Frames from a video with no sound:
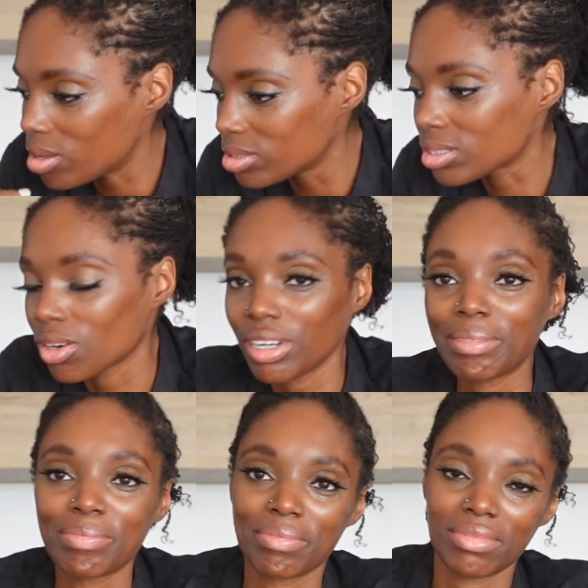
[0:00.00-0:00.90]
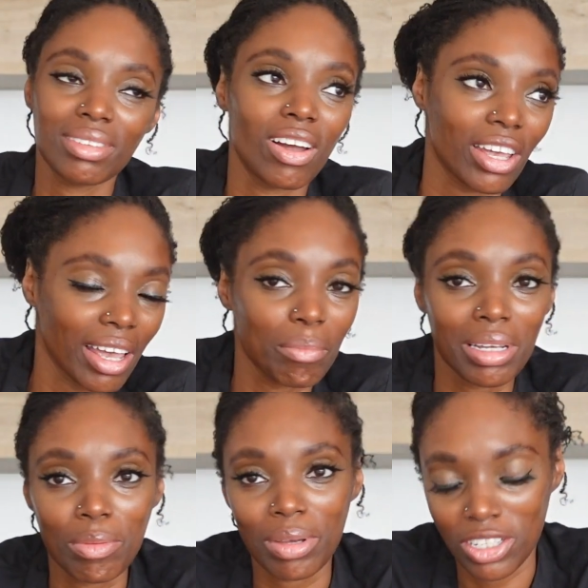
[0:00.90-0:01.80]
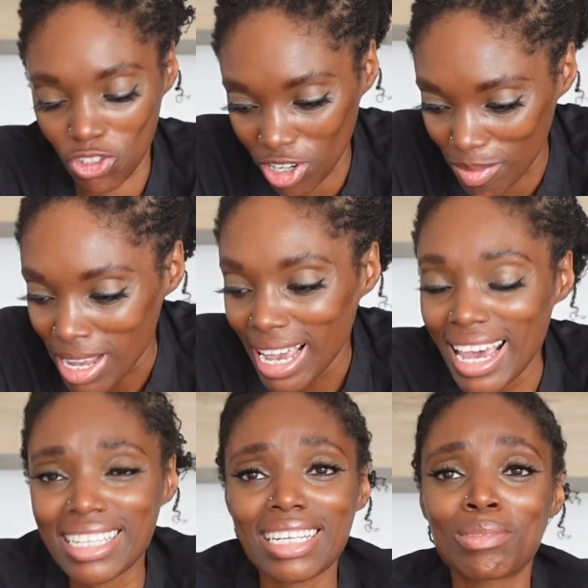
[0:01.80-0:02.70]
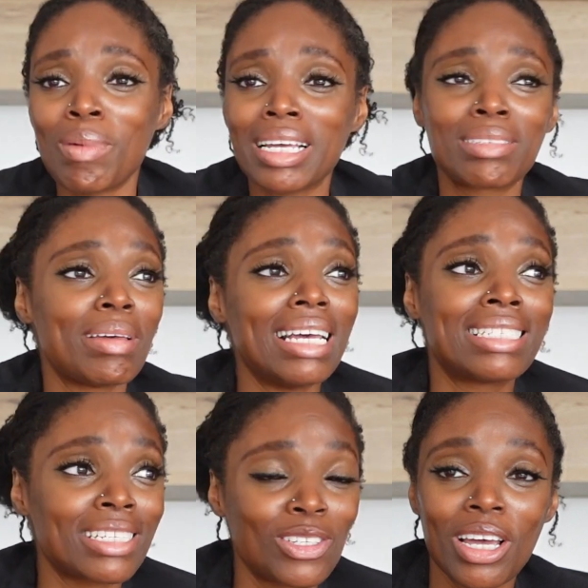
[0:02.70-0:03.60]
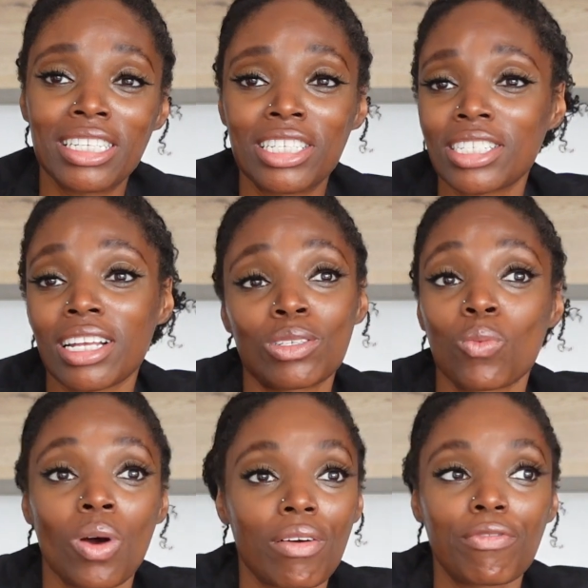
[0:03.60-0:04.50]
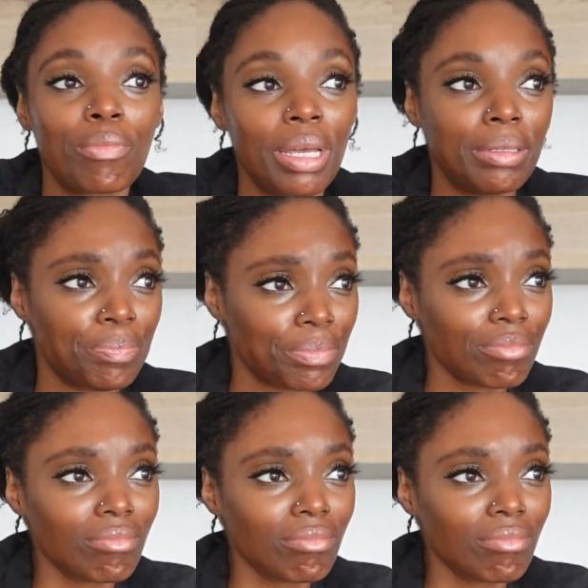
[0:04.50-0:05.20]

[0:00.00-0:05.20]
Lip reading: Sorry. Okay, I'm being a bit extreme. It just makes me, it just doesn't work for me.